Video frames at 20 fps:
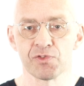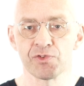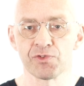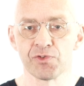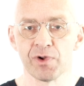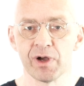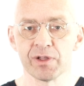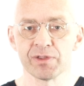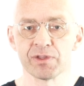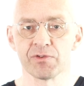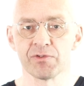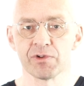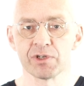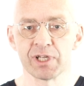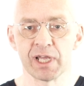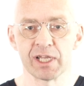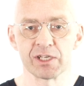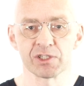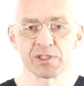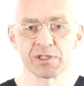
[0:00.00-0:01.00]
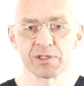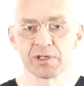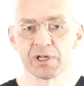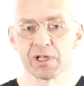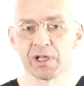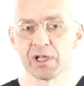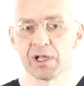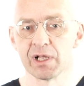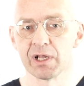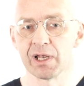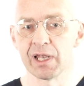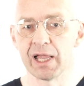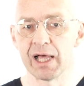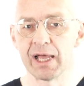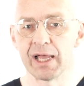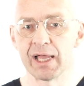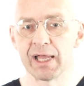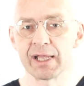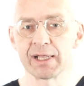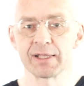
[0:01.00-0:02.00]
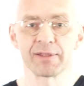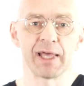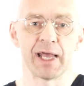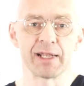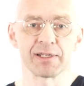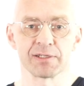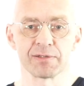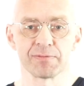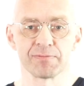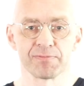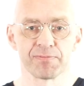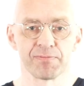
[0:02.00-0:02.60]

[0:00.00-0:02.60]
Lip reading: throughout the rotation, like that.